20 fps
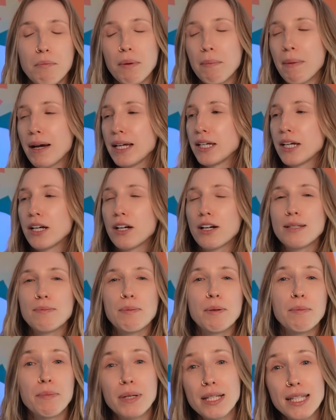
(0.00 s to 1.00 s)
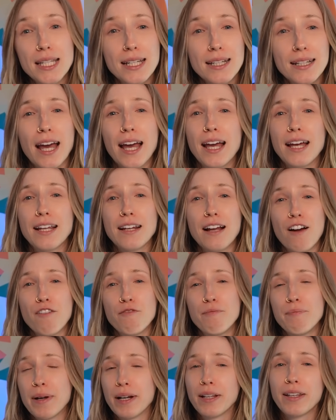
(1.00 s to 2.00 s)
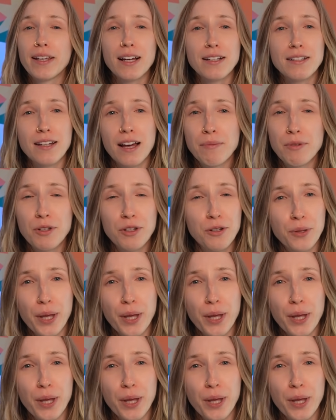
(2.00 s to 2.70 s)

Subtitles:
But my year has been busy and I've barely had time to do